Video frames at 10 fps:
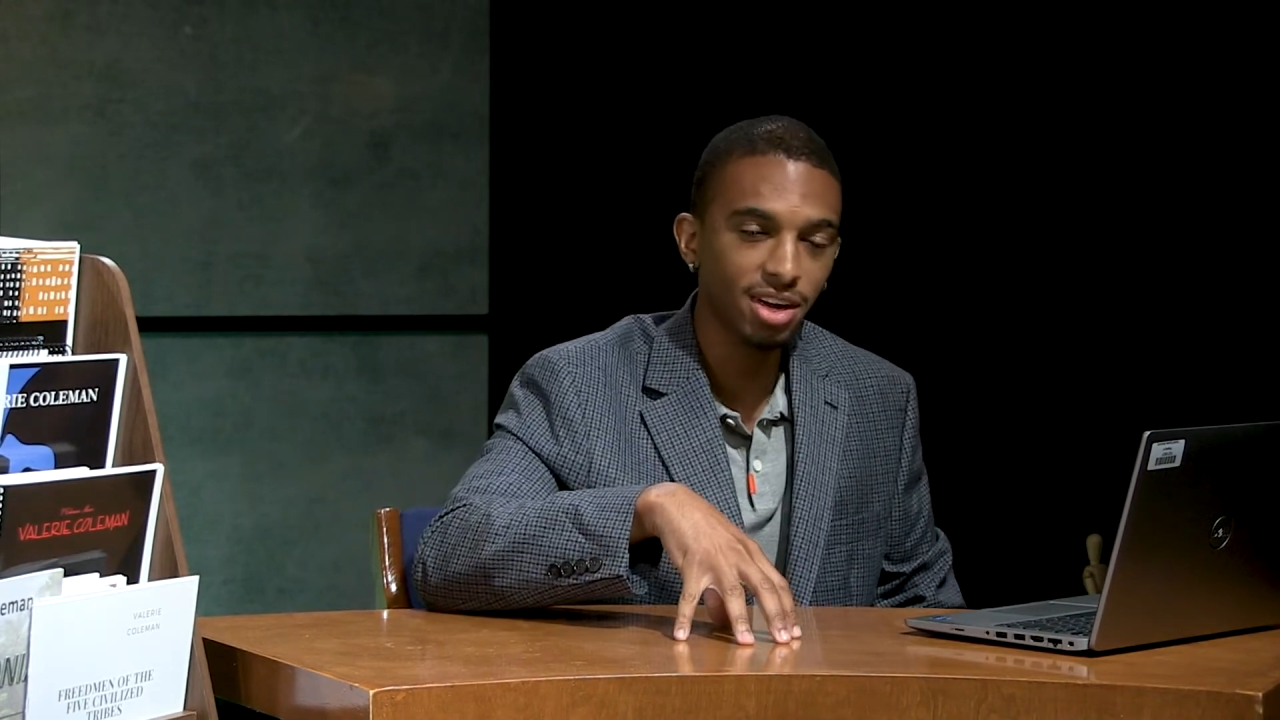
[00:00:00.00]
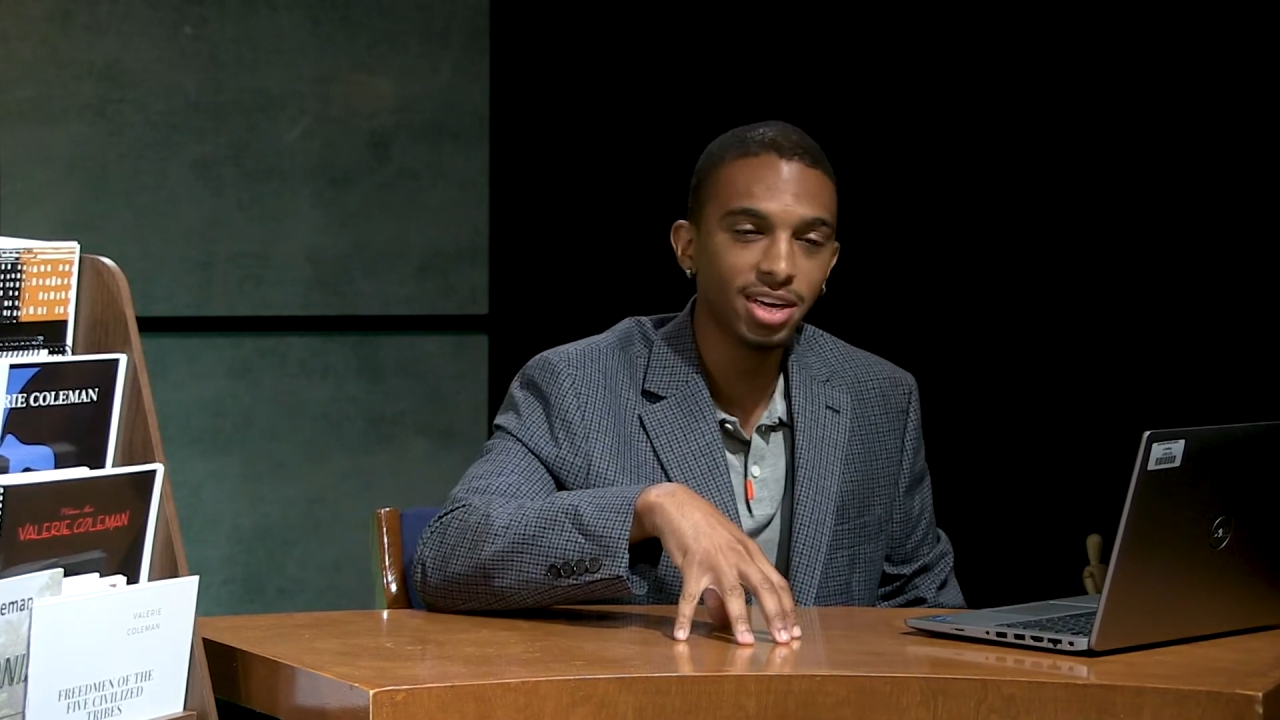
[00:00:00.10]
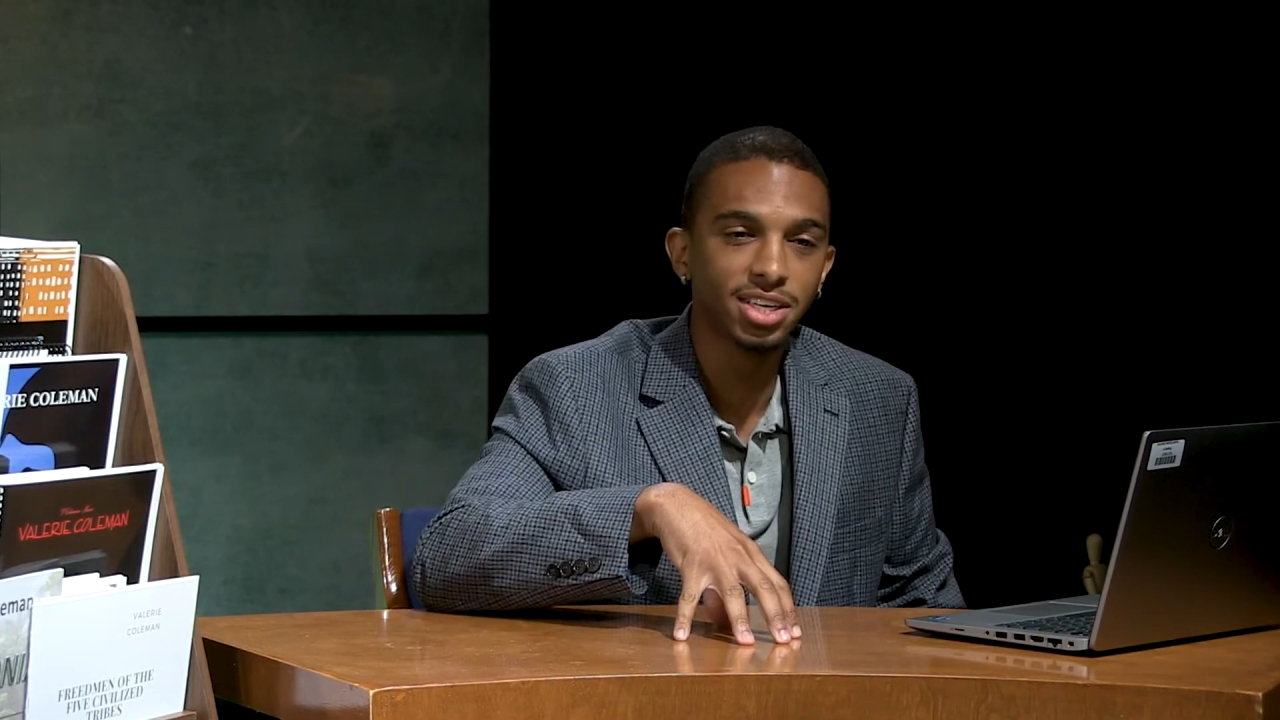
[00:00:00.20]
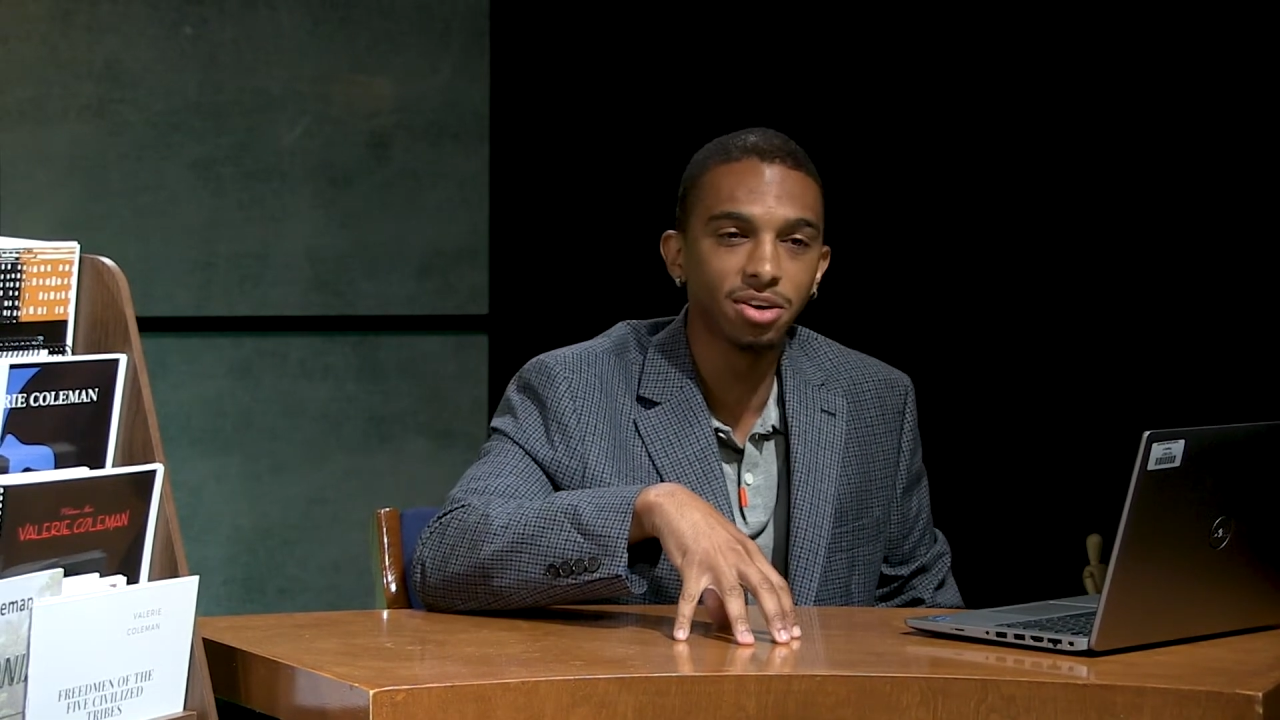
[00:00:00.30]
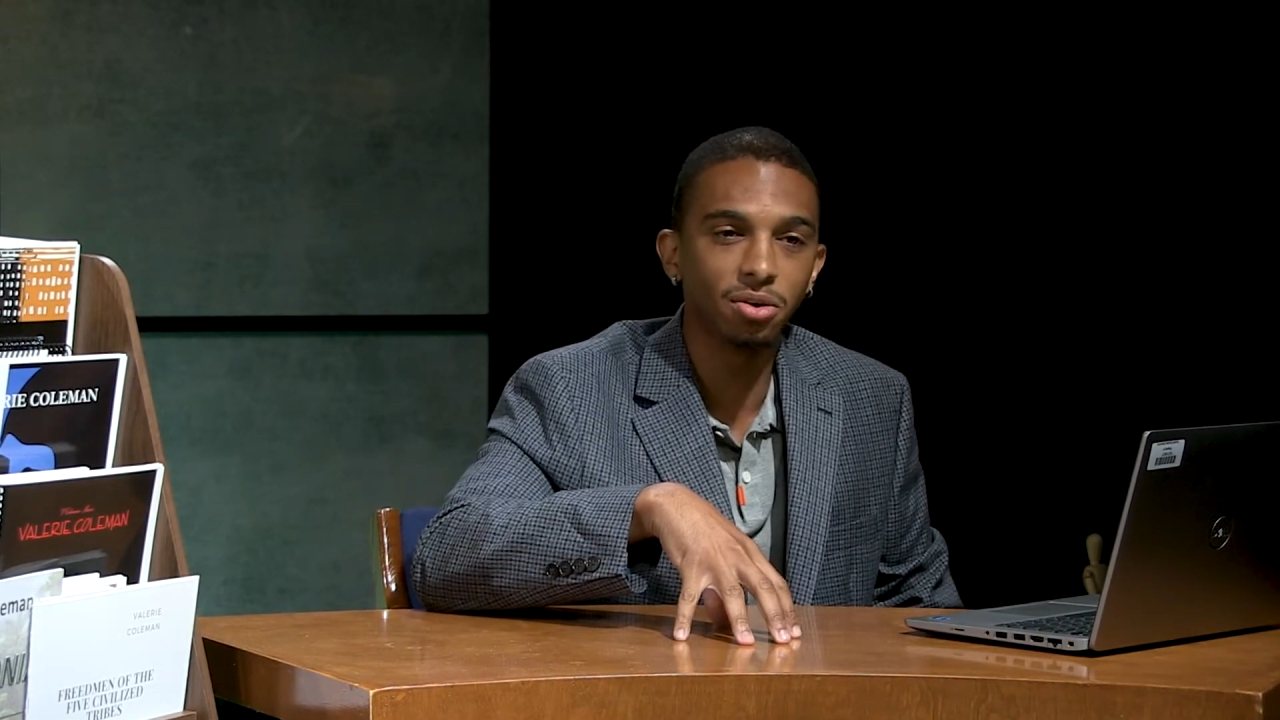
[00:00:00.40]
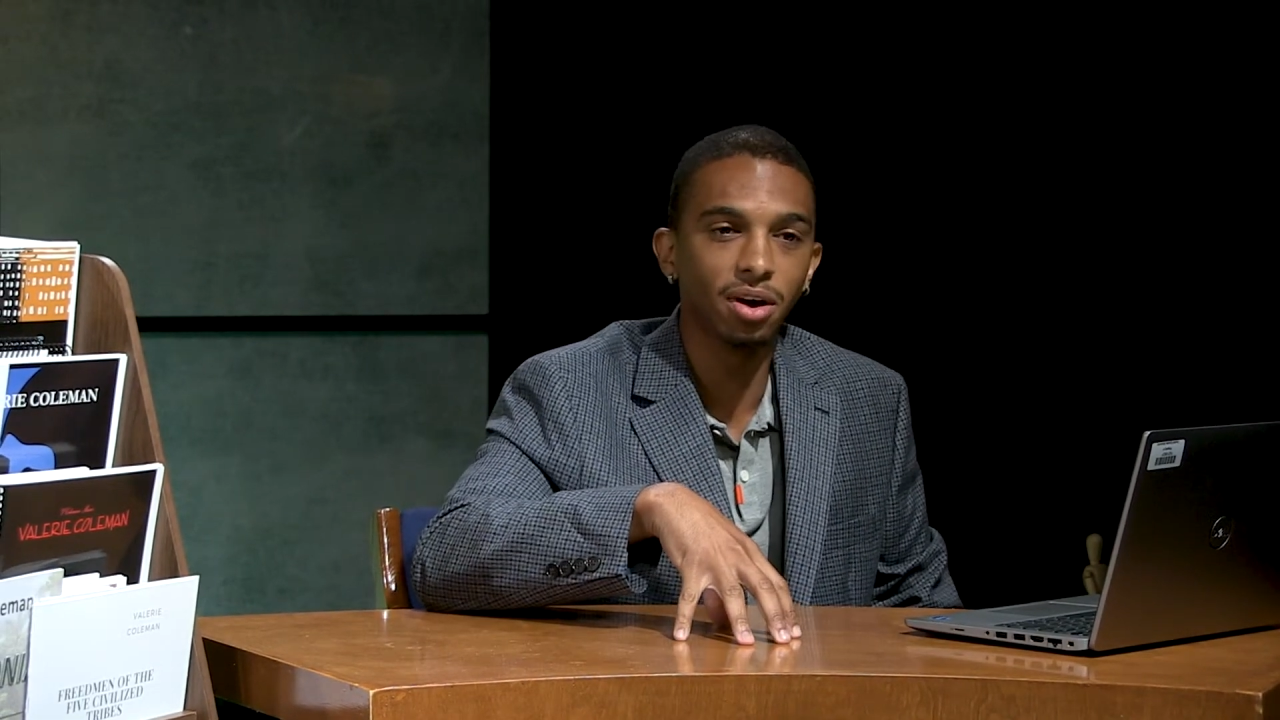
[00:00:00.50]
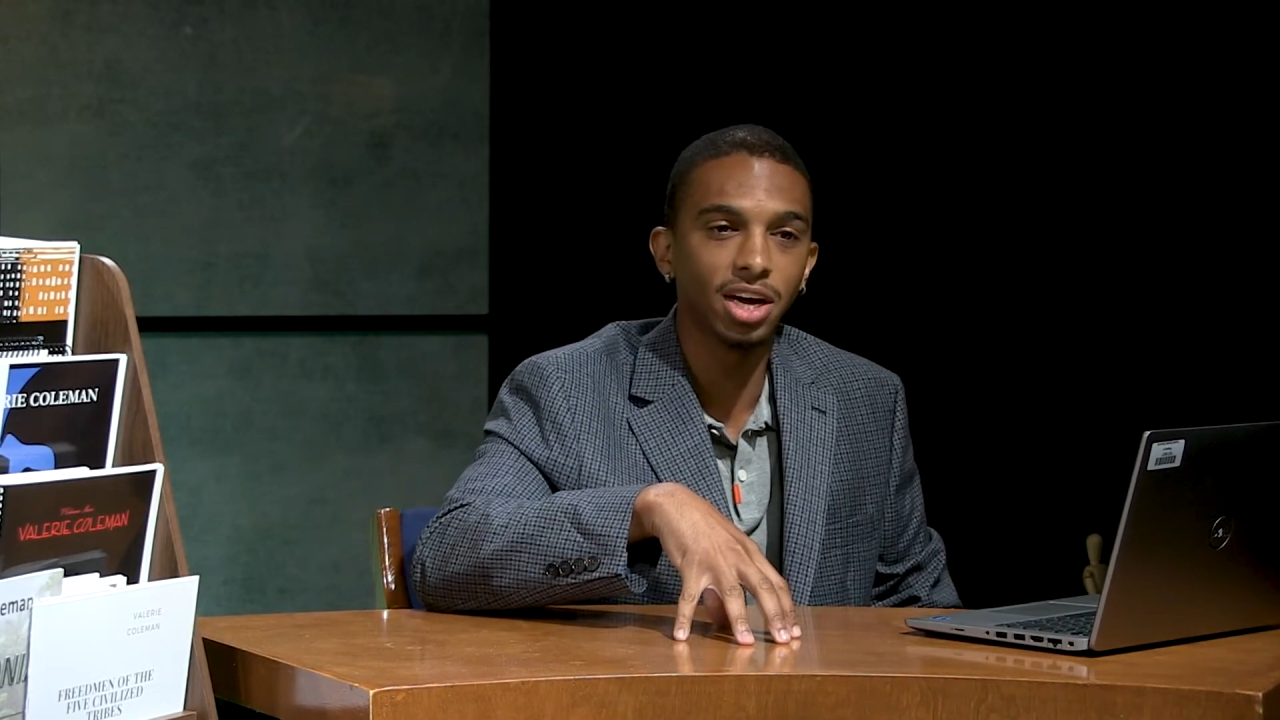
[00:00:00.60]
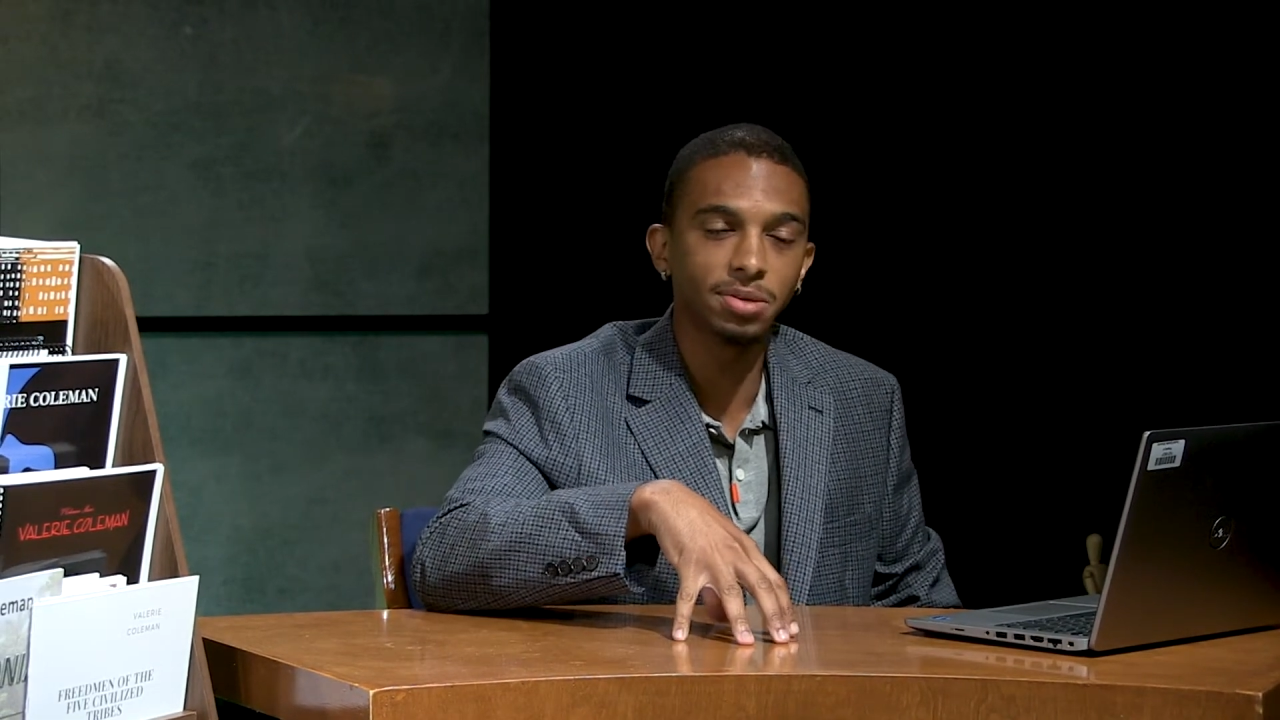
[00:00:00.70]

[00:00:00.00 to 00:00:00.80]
So uh,